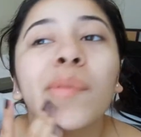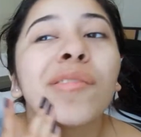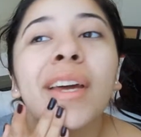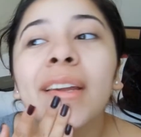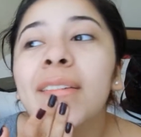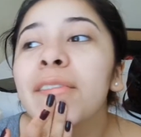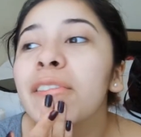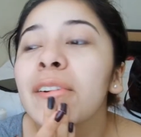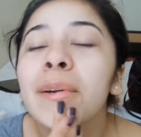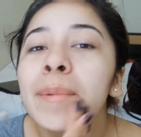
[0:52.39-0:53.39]
um,
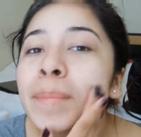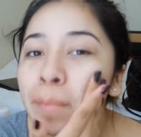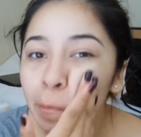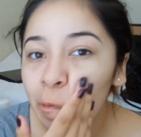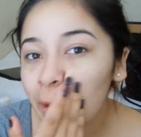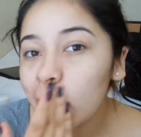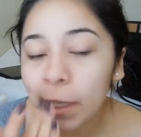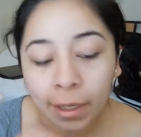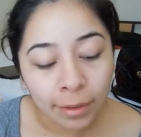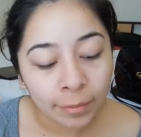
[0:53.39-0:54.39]
prevent it from
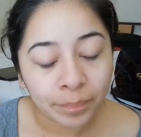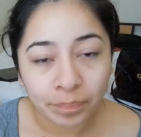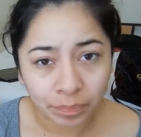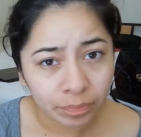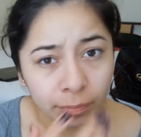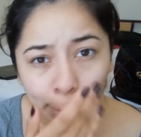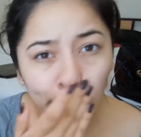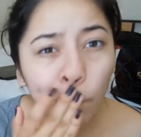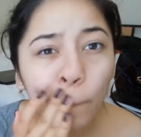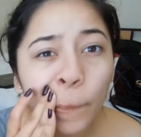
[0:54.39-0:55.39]
fading
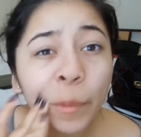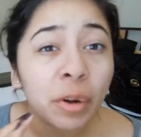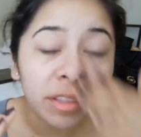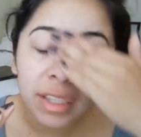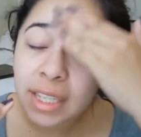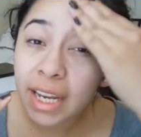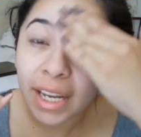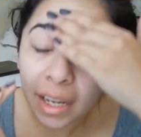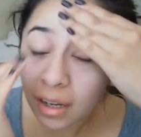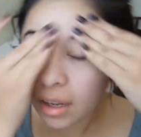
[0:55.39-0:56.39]

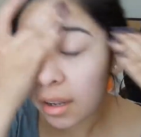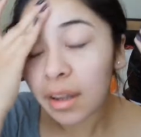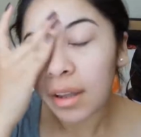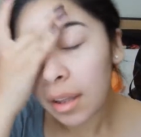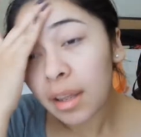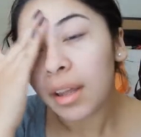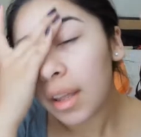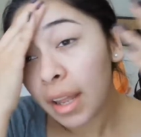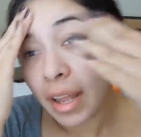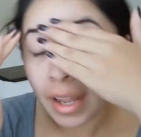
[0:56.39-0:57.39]
throughout the day,
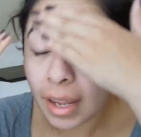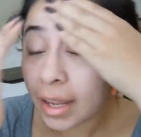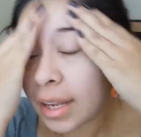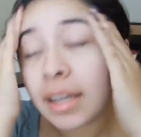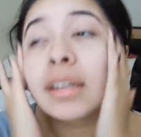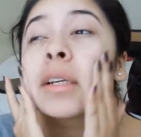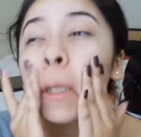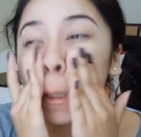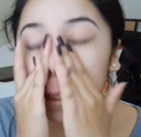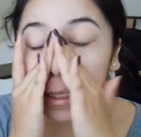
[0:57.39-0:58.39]

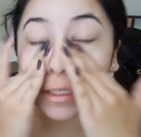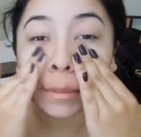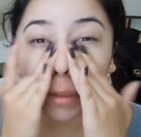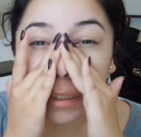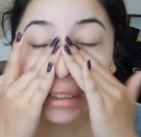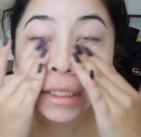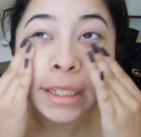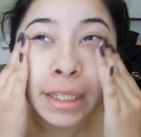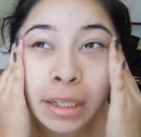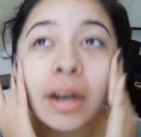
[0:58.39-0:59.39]
and that is
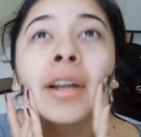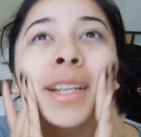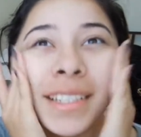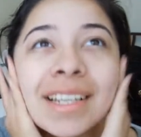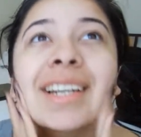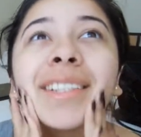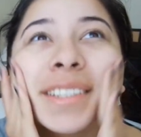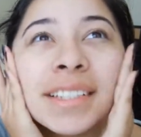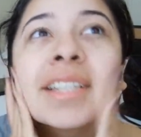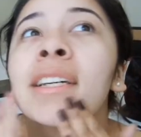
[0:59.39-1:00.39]
basically all it
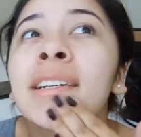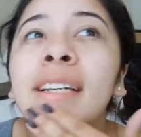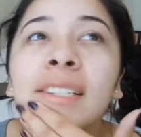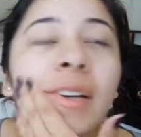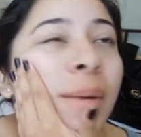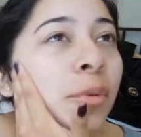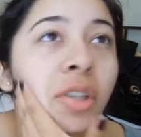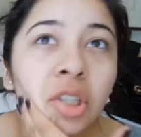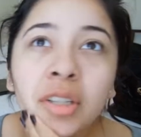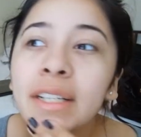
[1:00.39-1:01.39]
does.
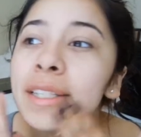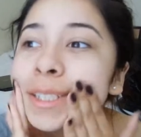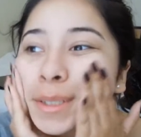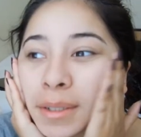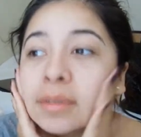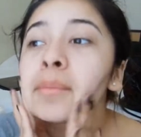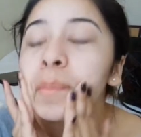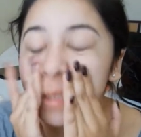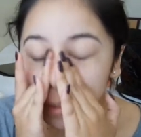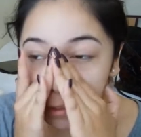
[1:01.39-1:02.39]
So I moisturized
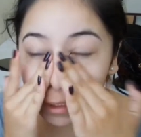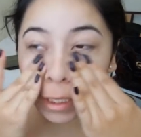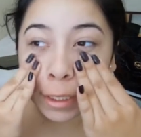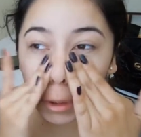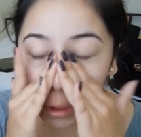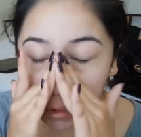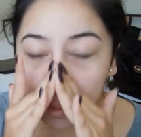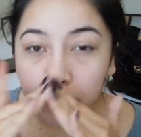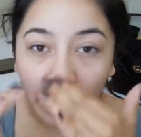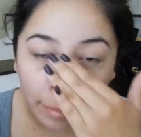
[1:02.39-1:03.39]
my
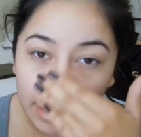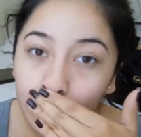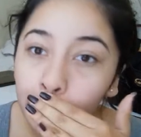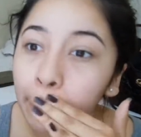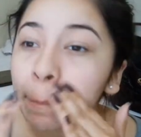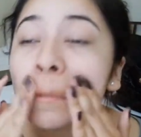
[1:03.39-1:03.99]
skin and I prepped